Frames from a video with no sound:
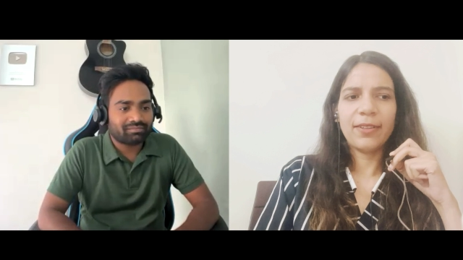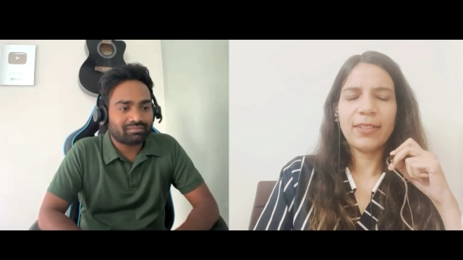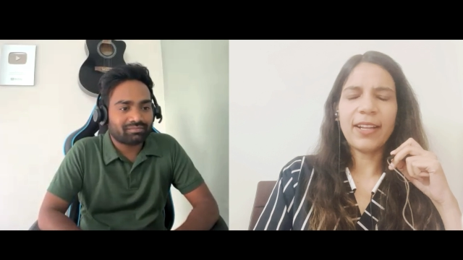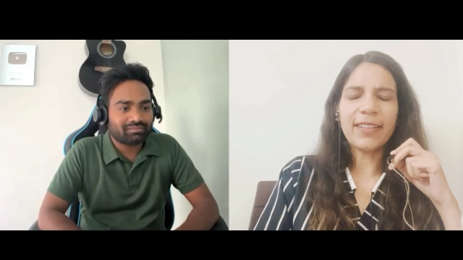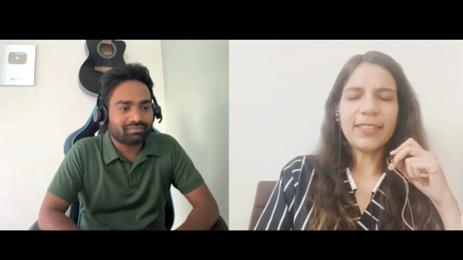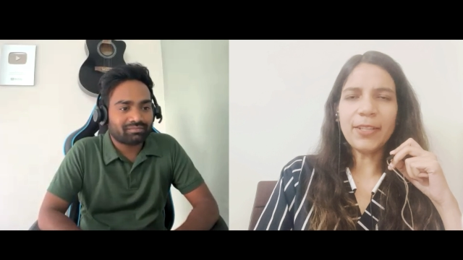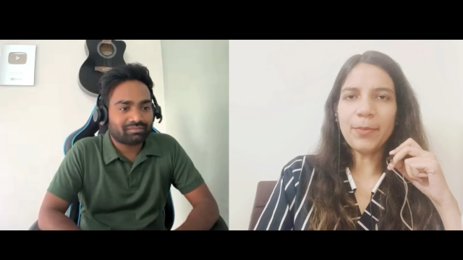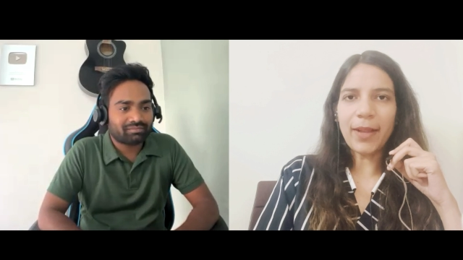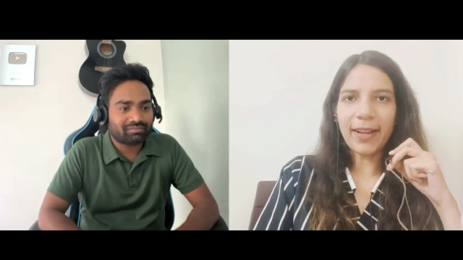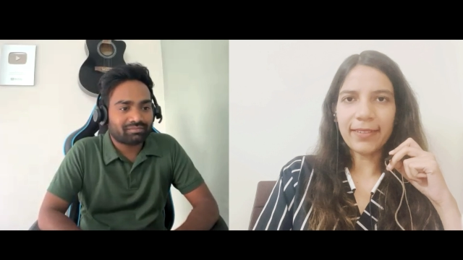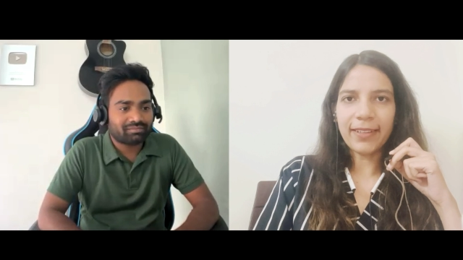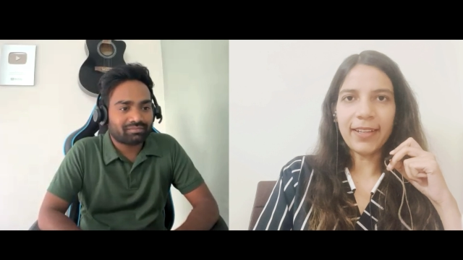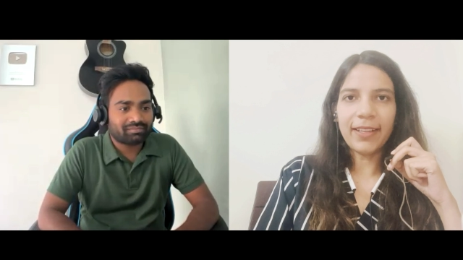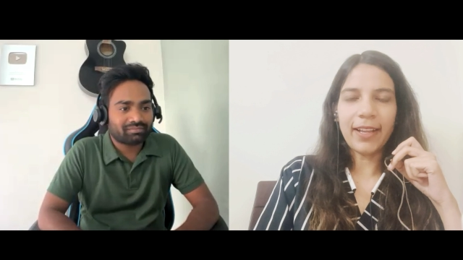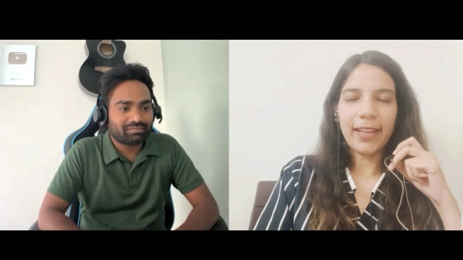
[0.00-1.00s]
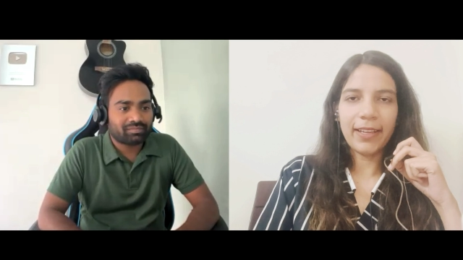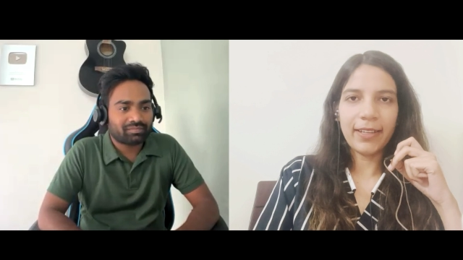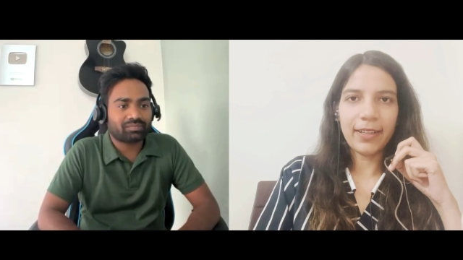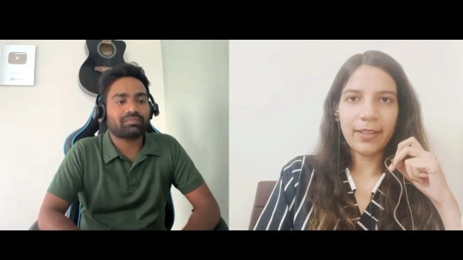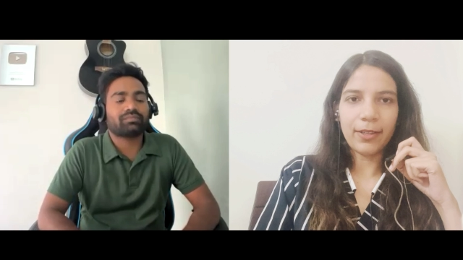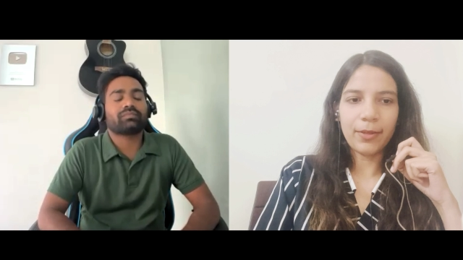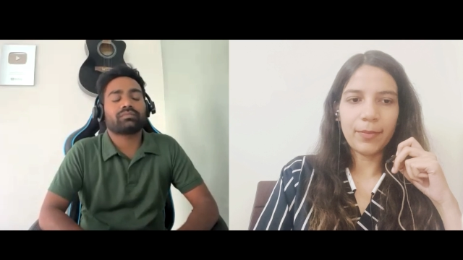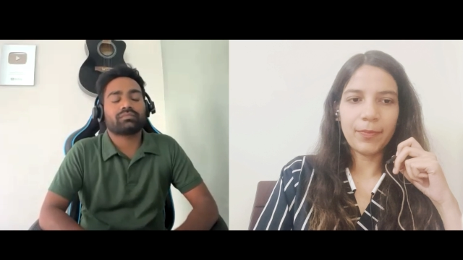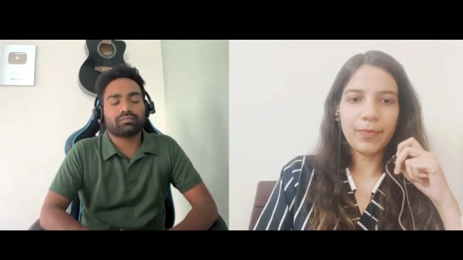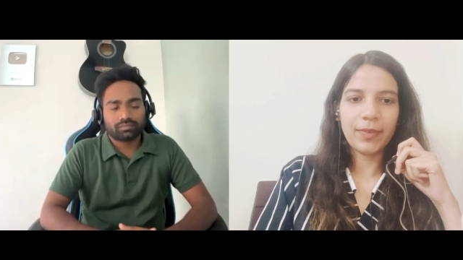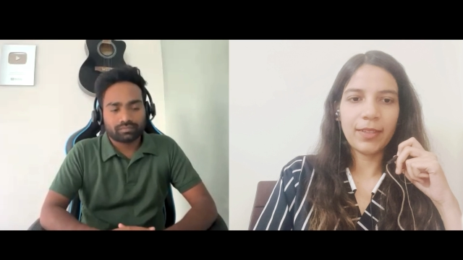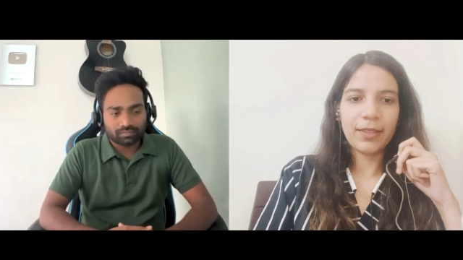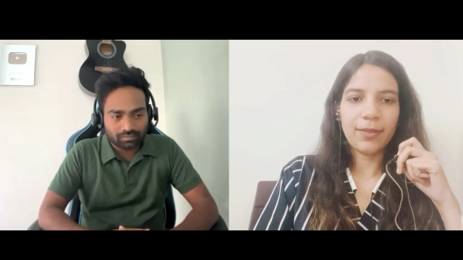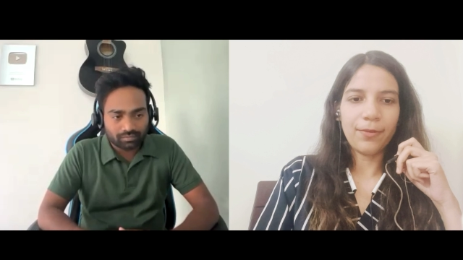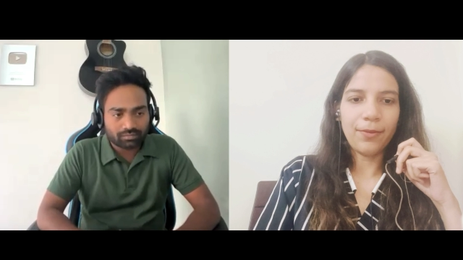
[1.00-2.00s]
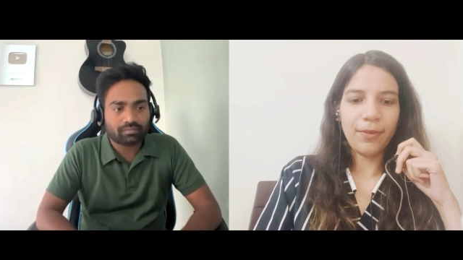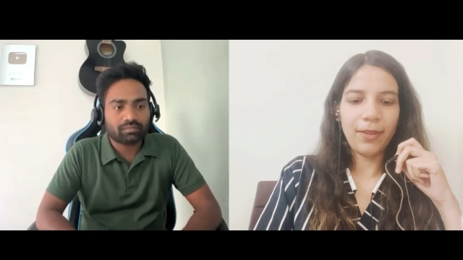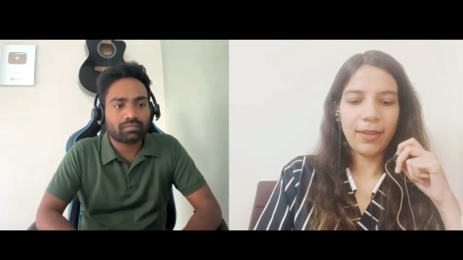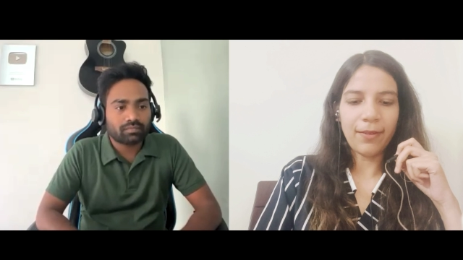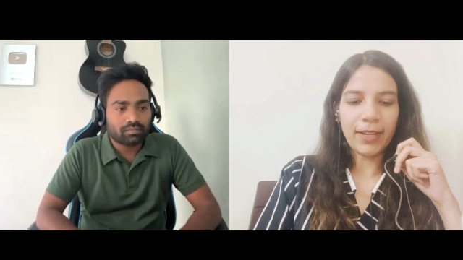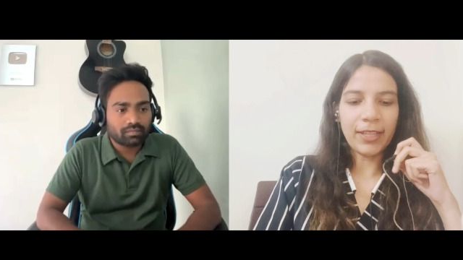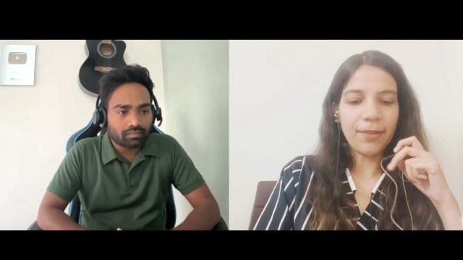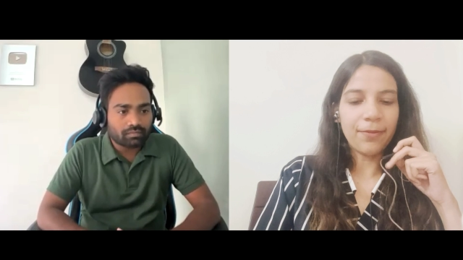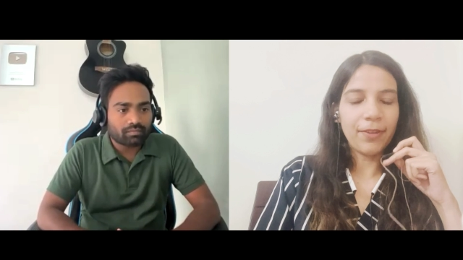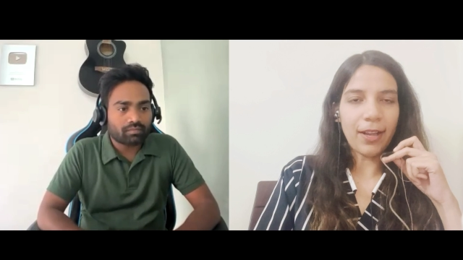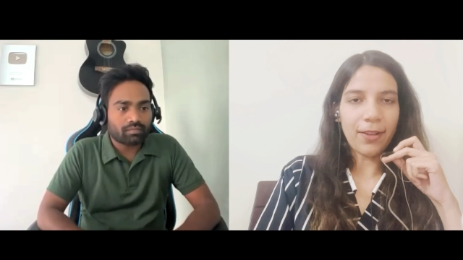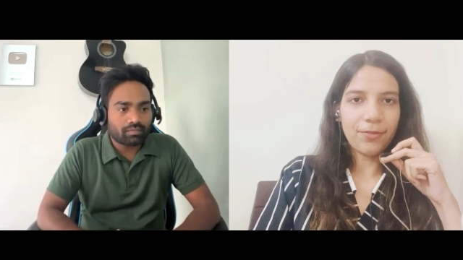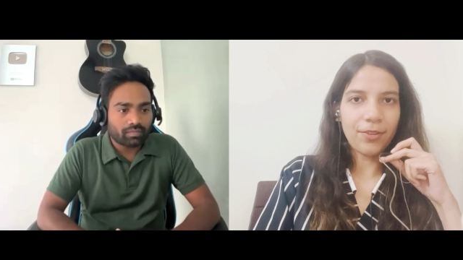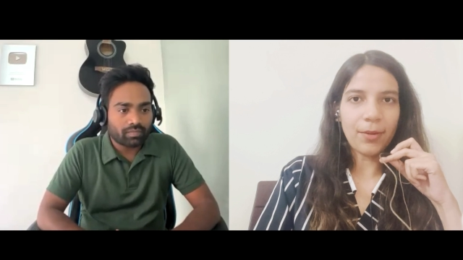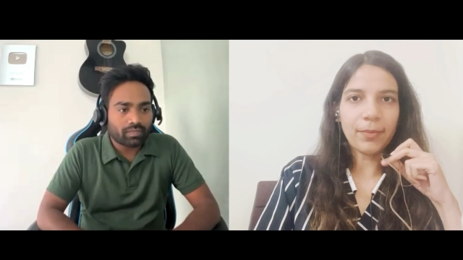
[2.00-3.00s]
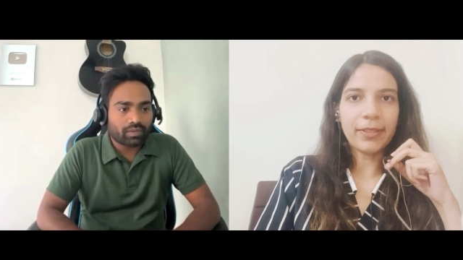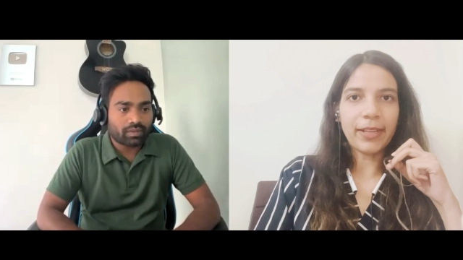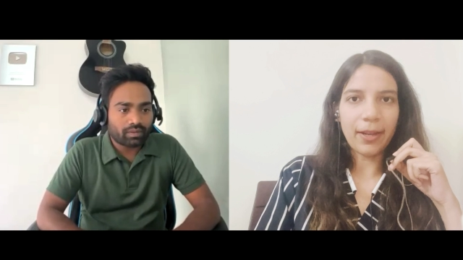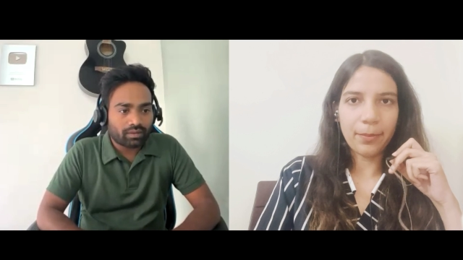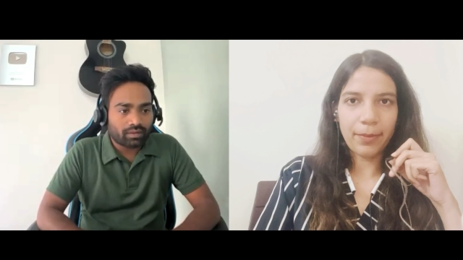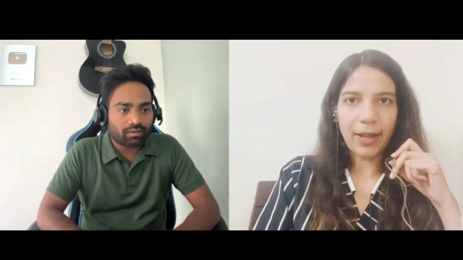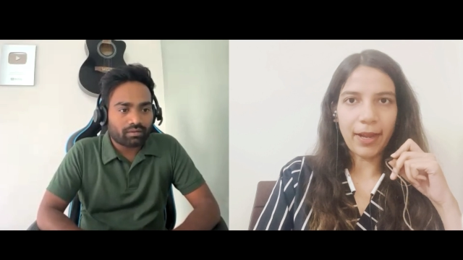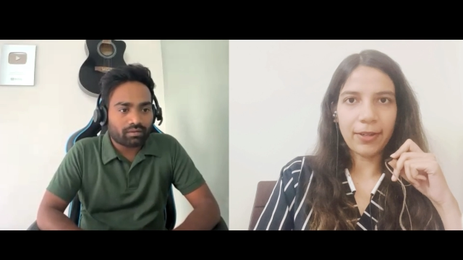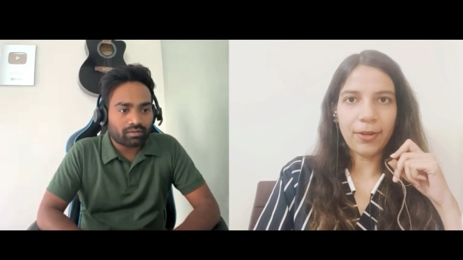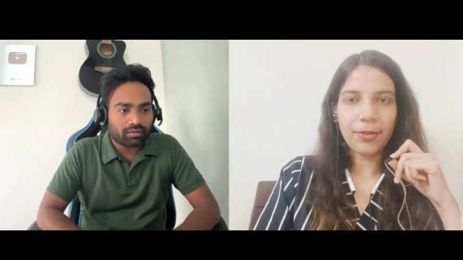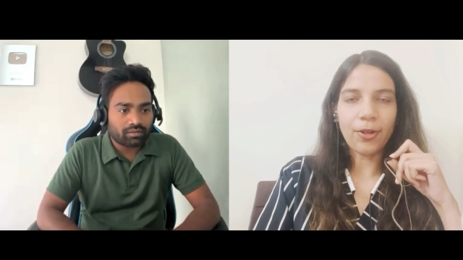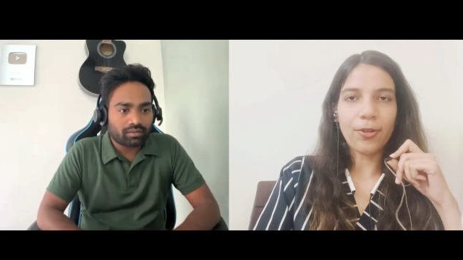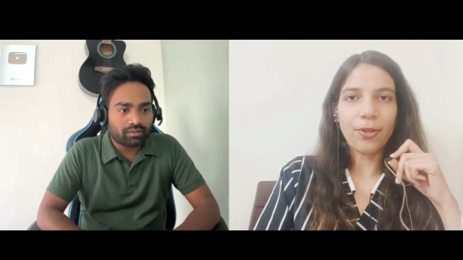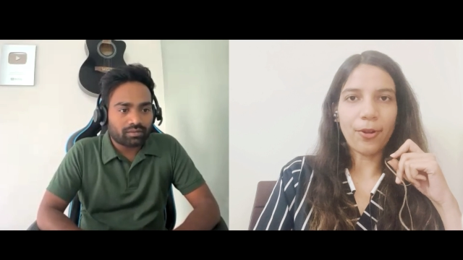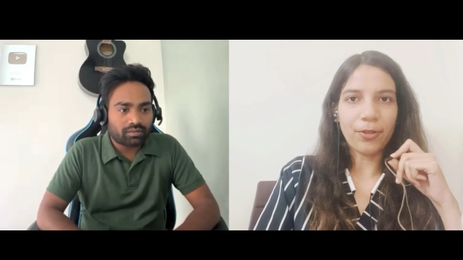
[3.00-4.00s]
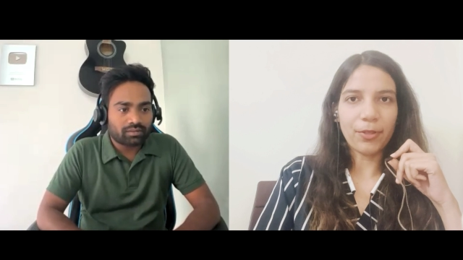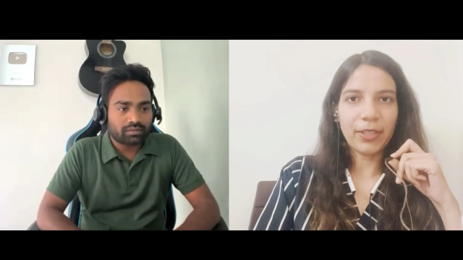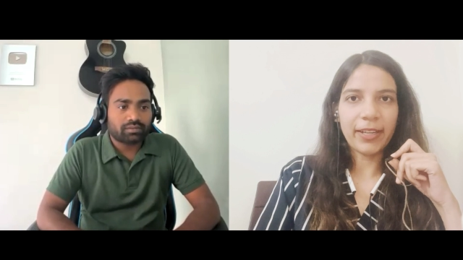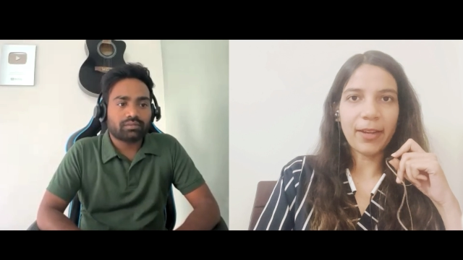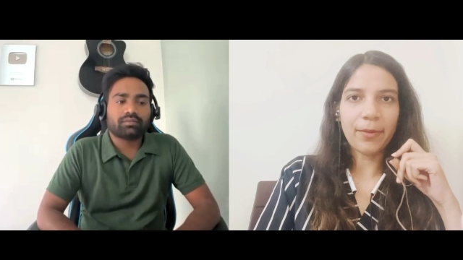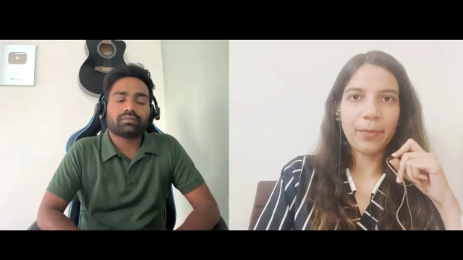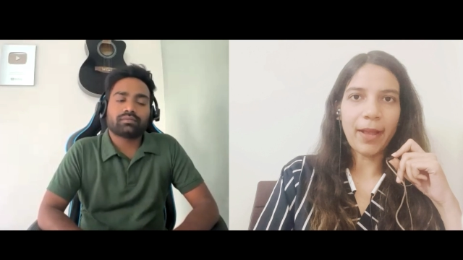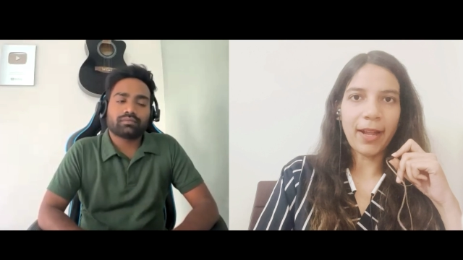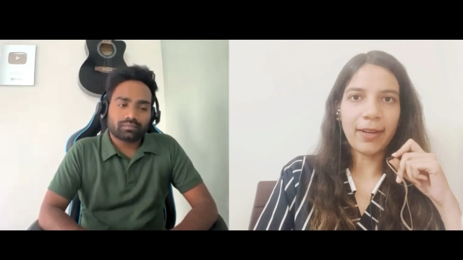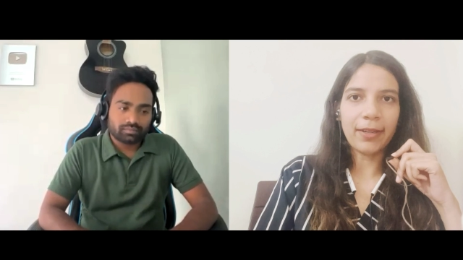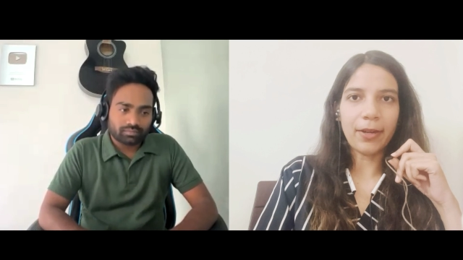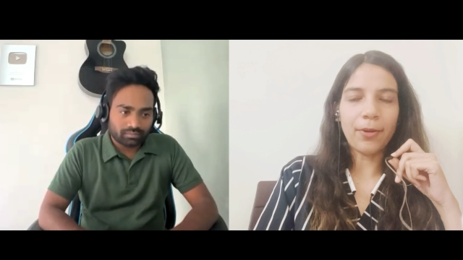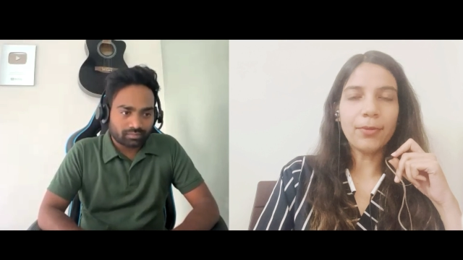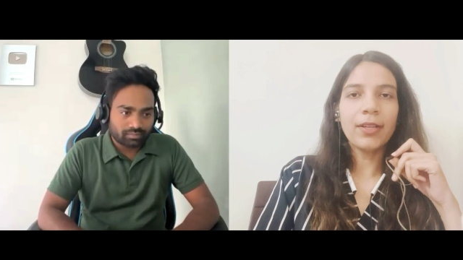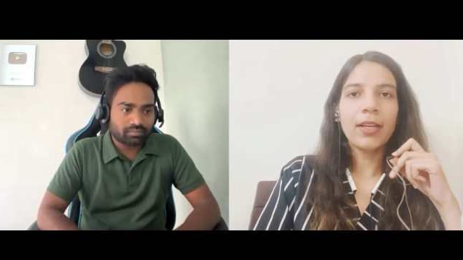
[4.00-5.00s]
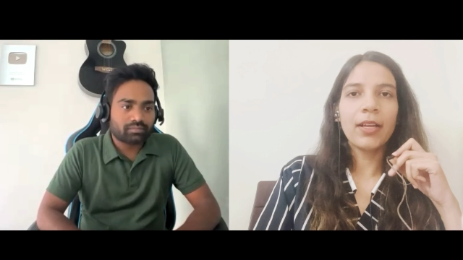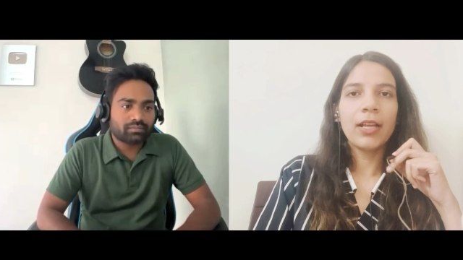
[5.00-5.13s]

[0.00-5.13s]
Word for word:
Speaker 1: doesn't matter, like, um, we, whether we are from tech background or non-tech background.